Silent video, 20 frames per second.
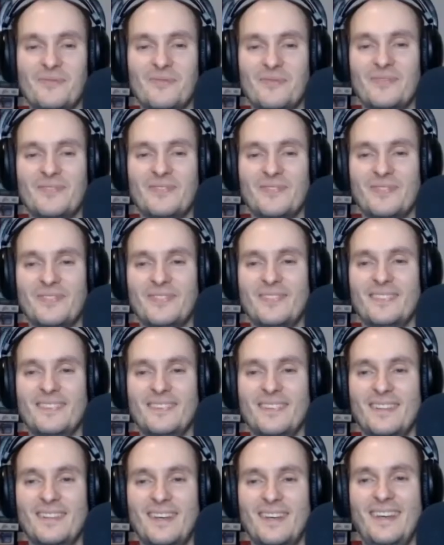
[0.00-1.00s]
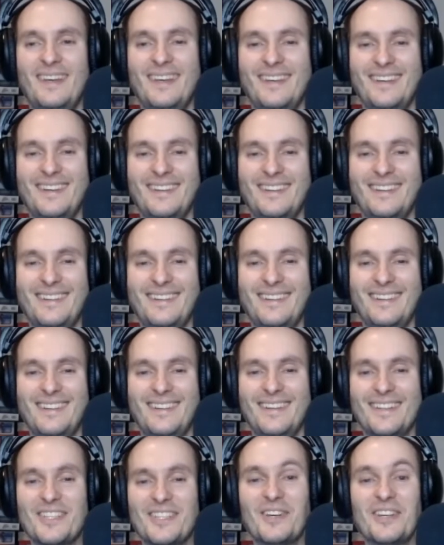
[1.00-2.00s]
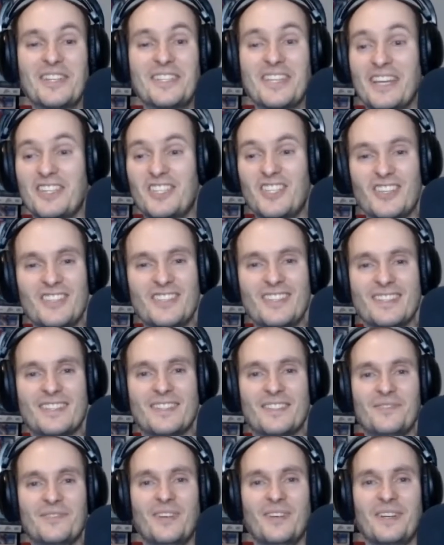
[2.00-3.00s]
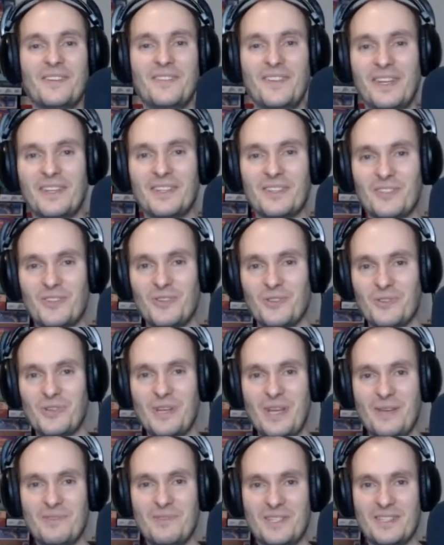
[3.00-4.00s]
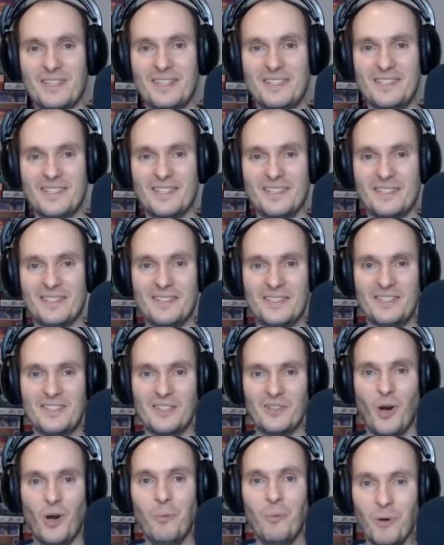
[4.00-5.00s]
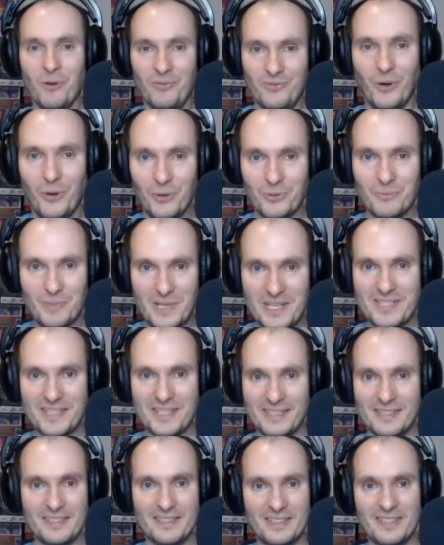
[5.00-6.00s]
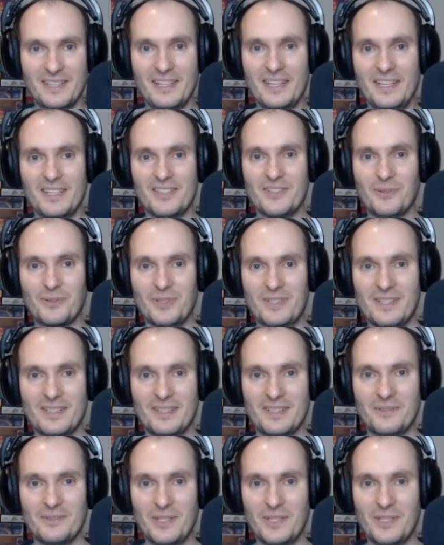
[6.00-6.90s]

or something. So it's it's just a funny thing because your name, it's it's a it's a homophone, basically. So it's a,